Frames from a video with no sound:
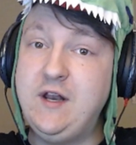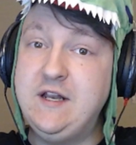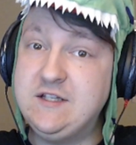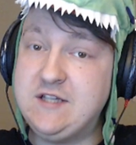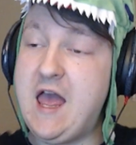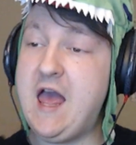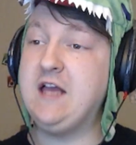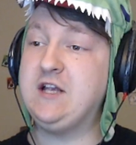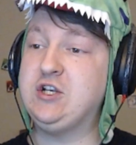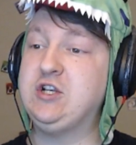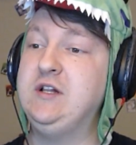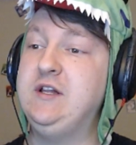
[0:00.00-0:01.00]
one is
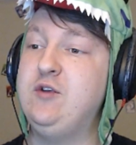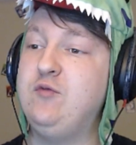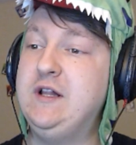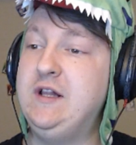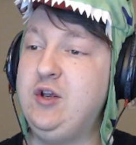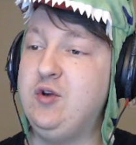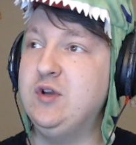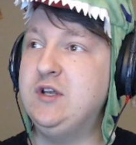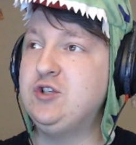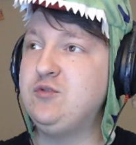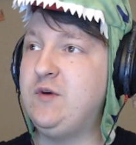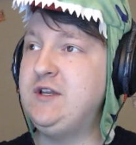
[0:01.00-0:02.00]
actually really good.
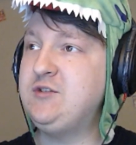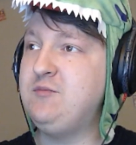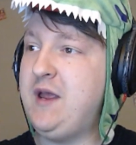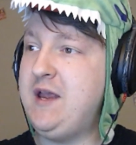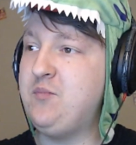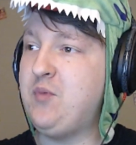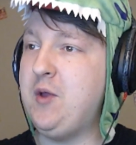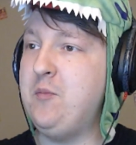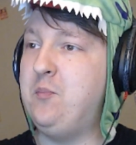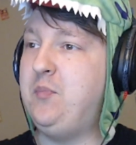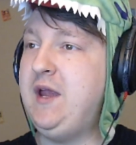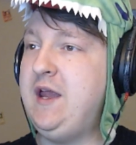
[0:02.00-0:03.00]
This one is made by
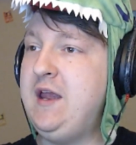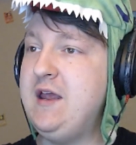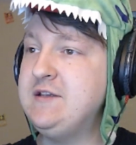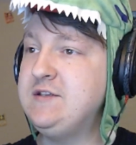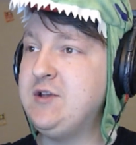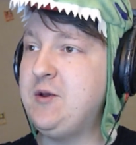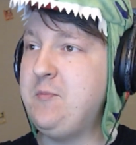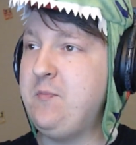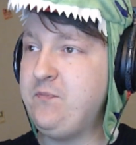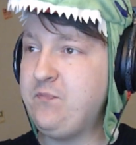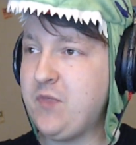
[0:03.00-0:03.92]
Beism.